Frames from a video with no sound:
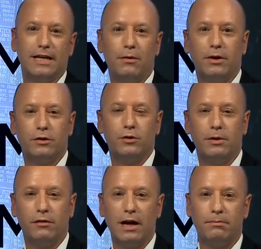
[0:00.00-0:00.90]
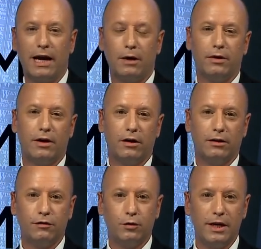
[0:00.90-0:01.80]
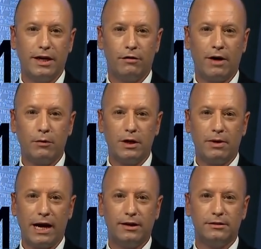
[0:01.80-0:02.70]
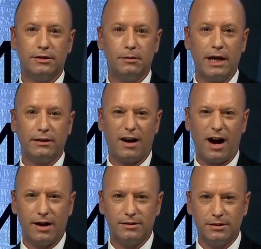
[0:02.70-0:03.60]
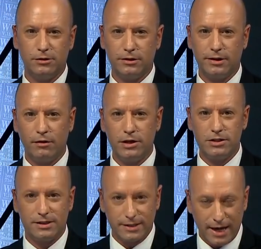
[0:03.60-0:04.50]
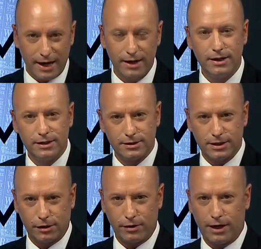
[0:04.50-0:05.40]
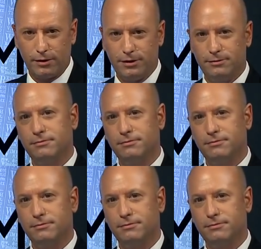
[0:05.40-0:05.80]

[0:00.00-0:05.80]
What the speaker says: stay with us. We'll be right back with our left-wing and right-wing panelists to debate the hottest issues in our region today. Stick around.